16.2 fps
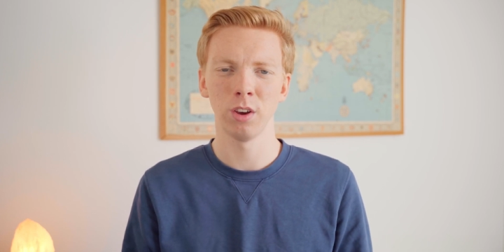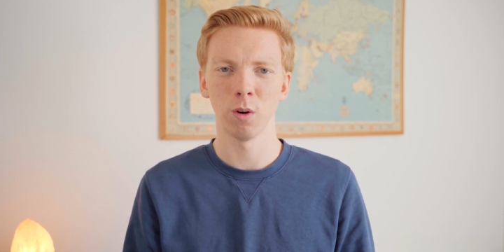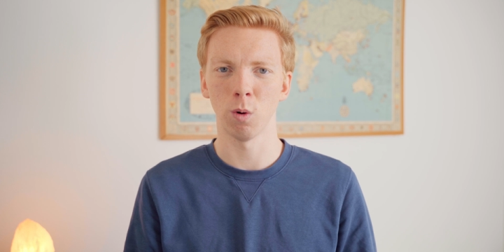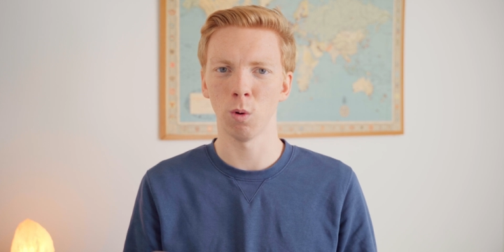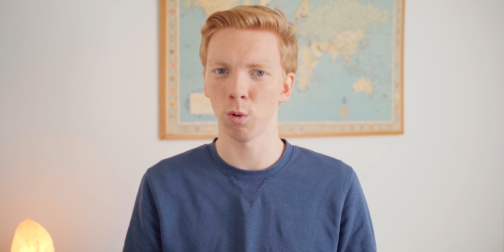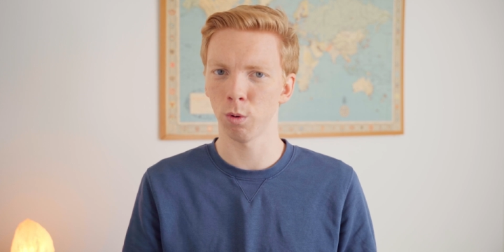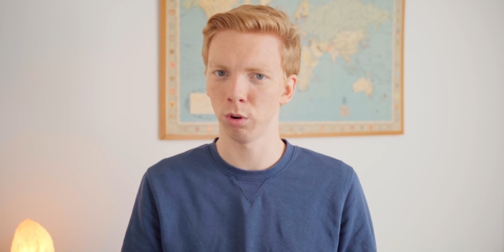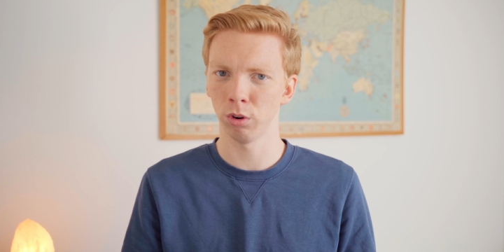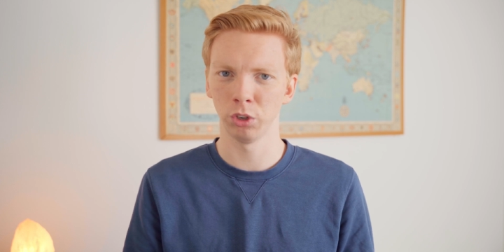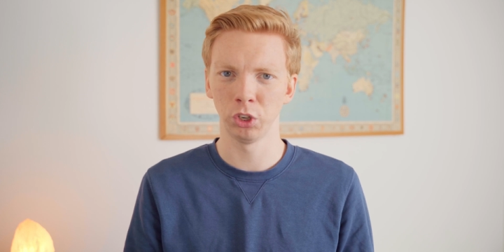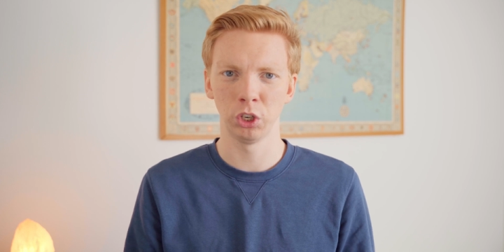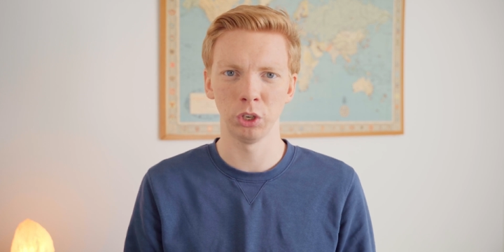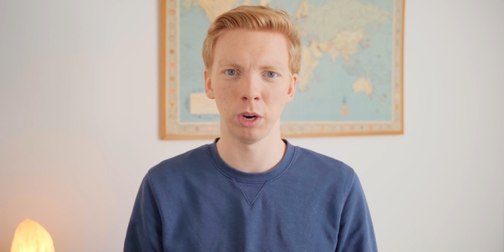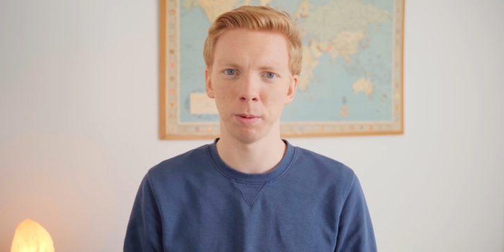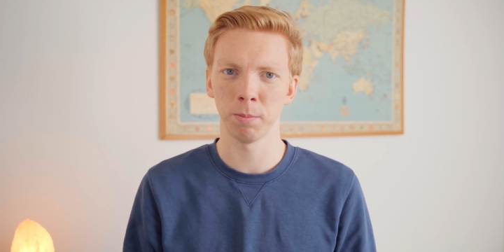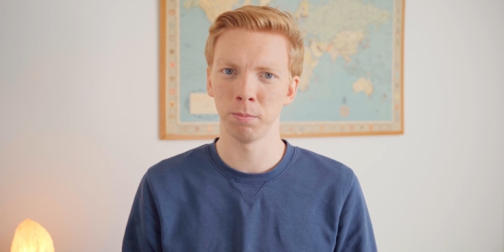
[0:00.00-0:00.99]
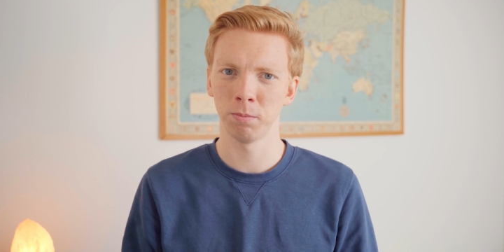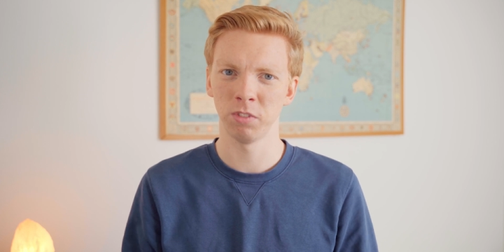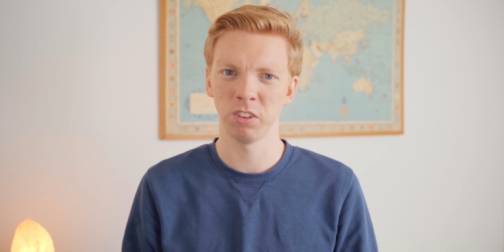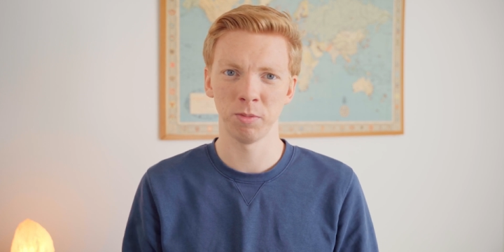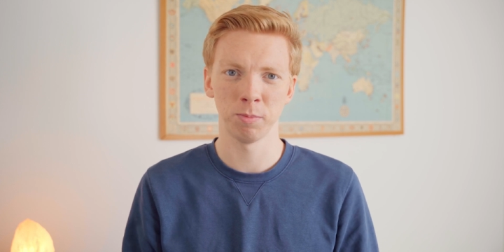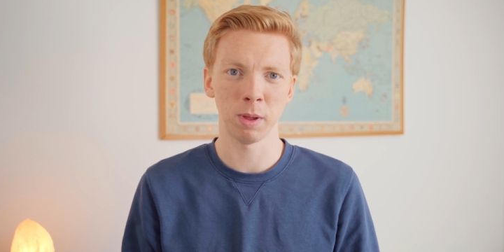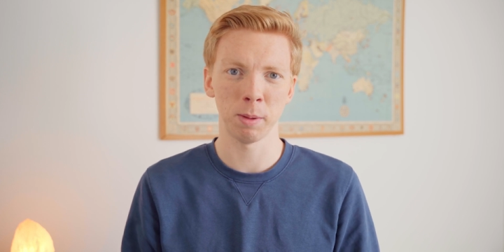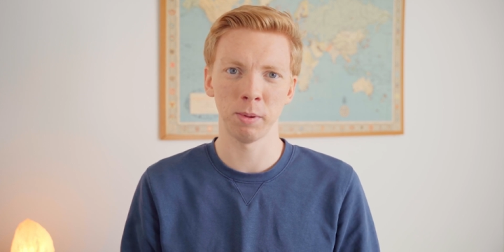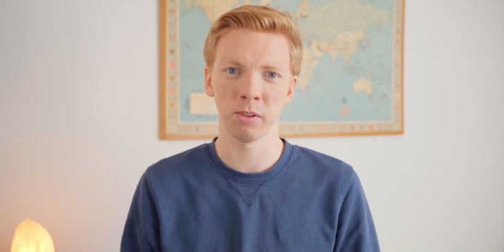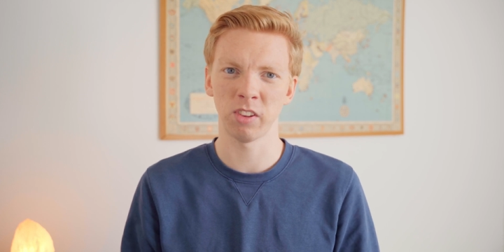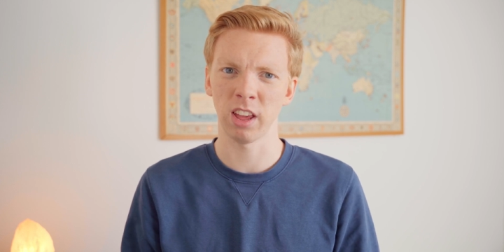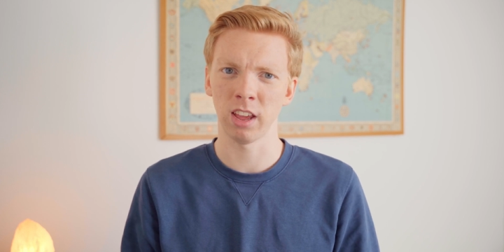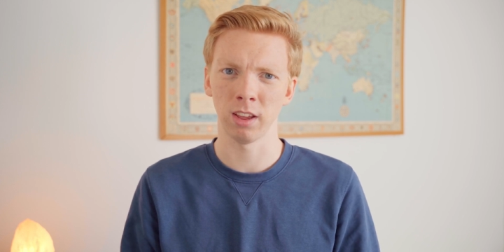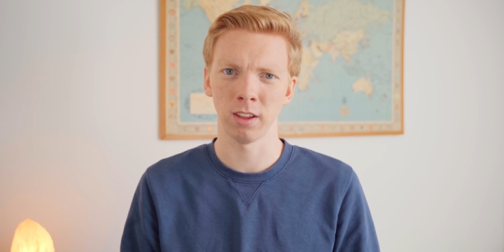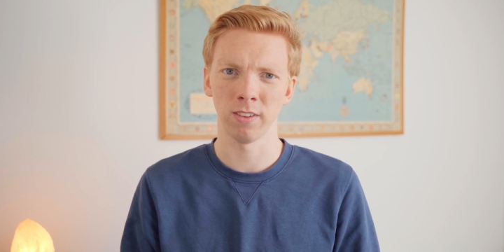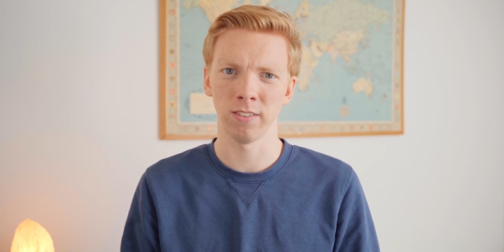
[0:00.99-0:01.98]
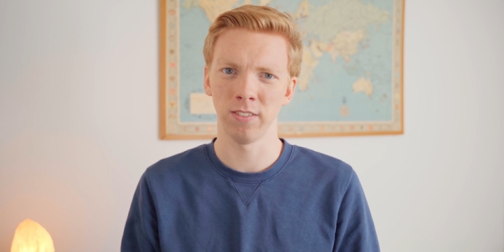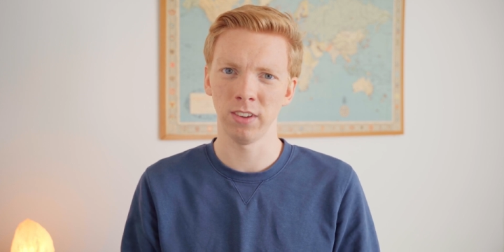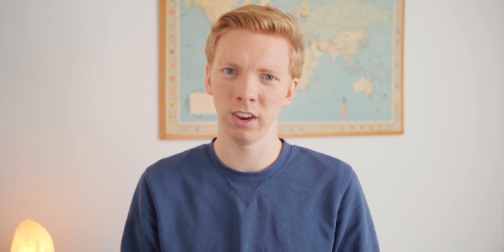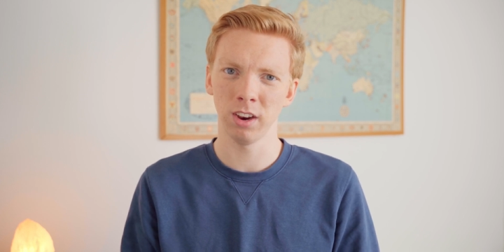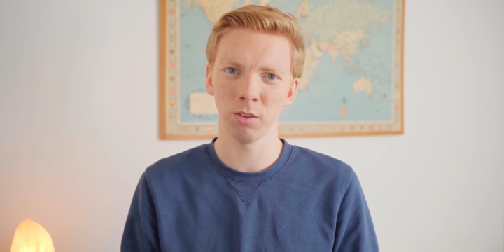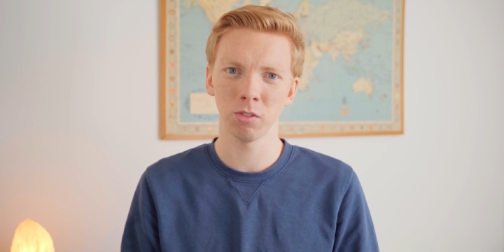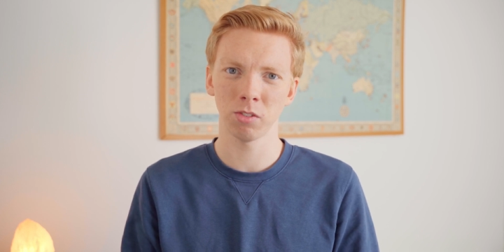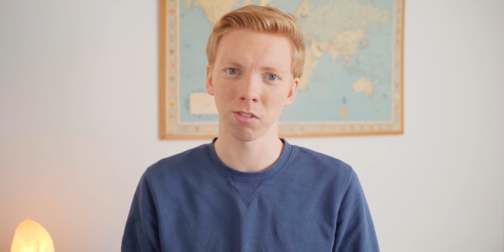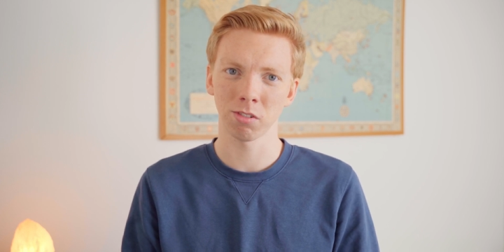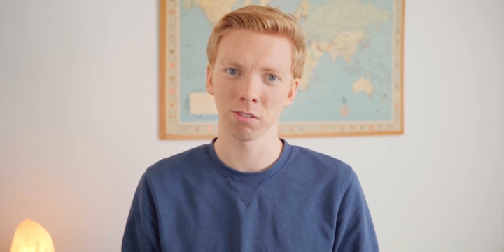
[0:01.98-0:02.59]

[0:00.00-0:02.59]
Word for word: or should I maybe say videos?